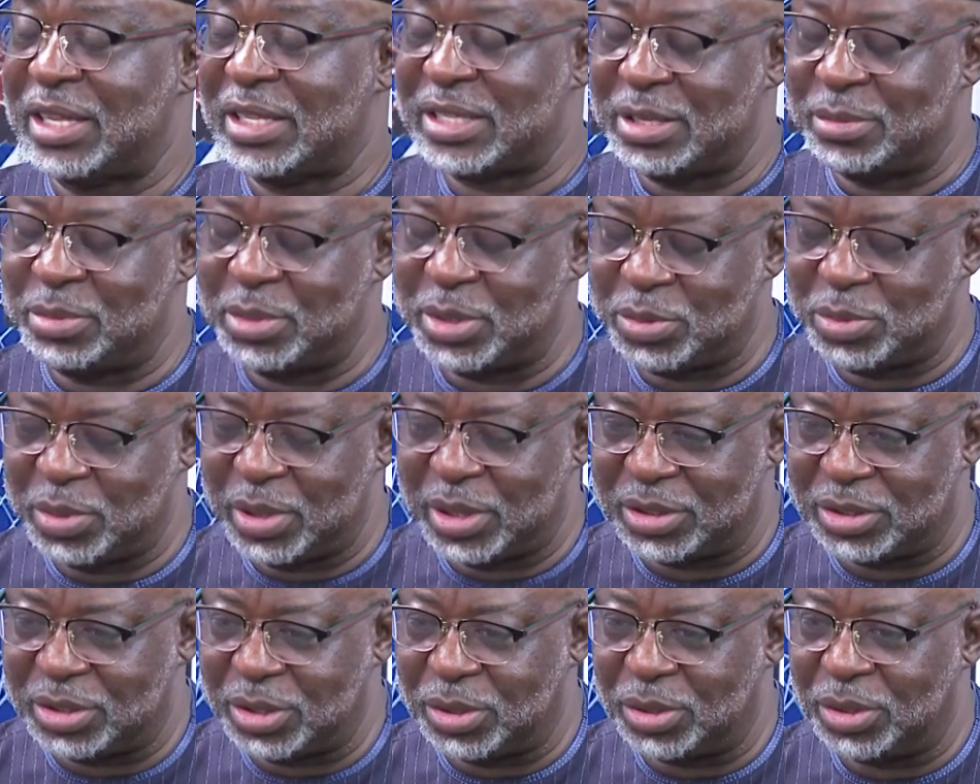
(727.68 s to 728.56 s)
team as well.
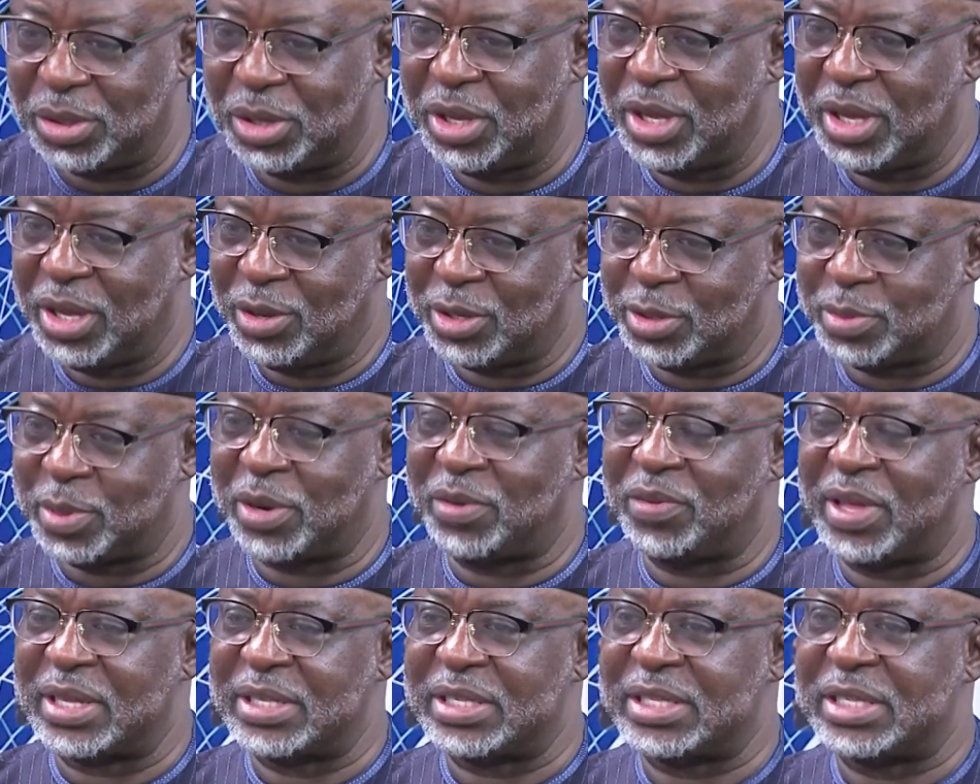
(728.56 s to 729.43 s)
So he was part of
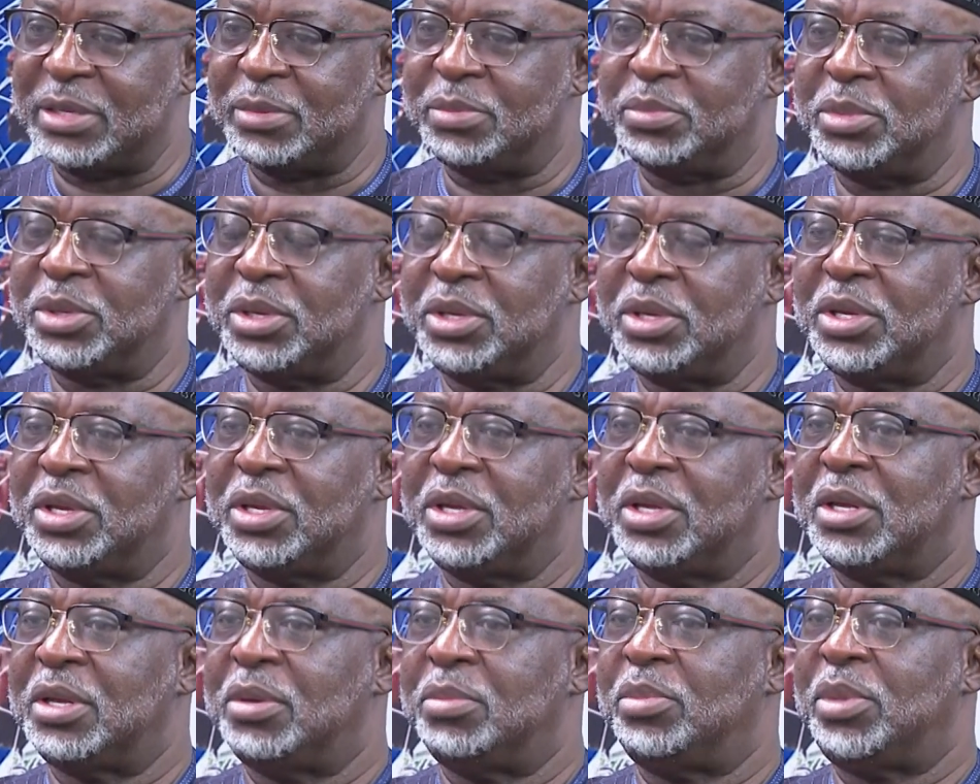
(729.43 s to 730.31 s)
that team.
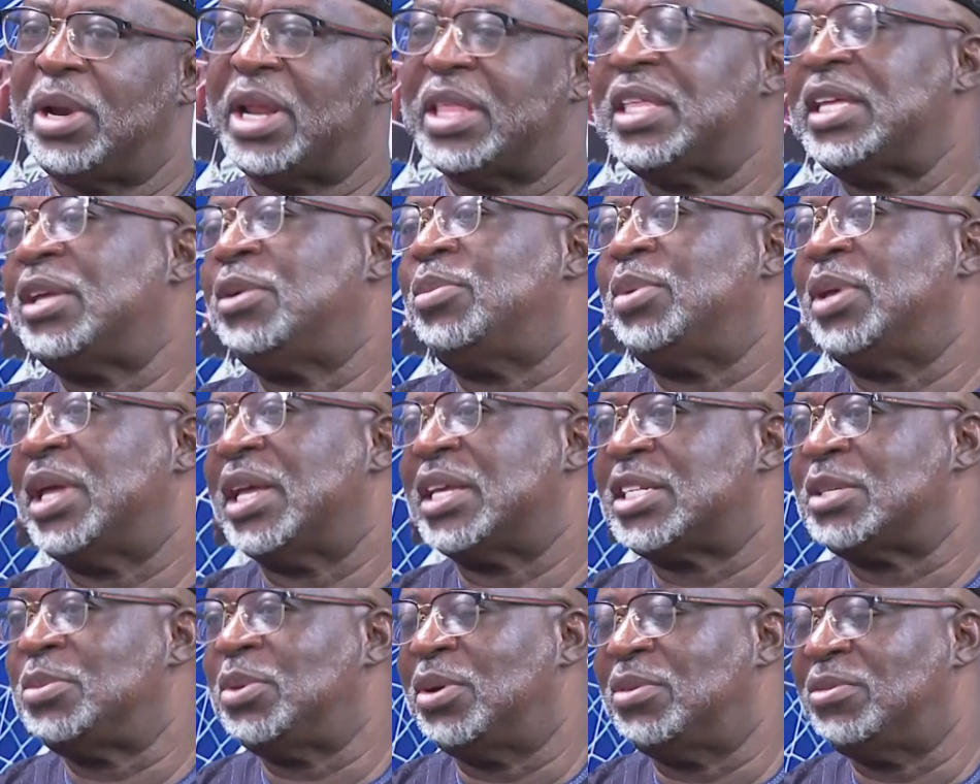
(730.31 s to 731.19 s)
But I think it'd be
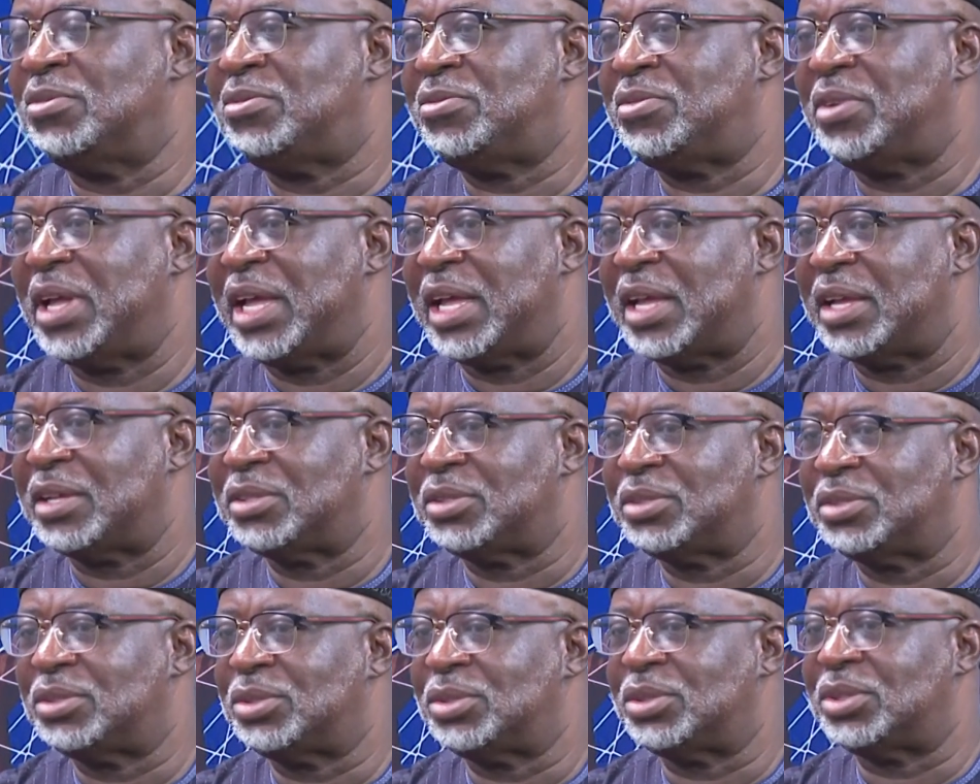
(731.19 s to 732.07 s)
extremely unfair
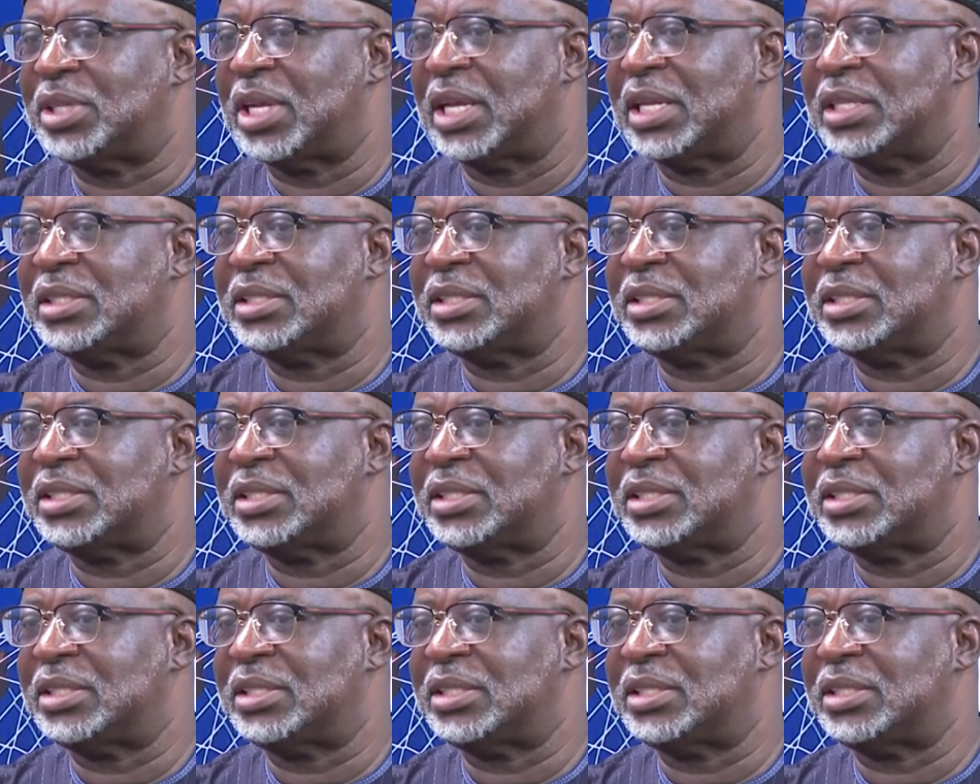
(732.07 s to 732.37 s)
to start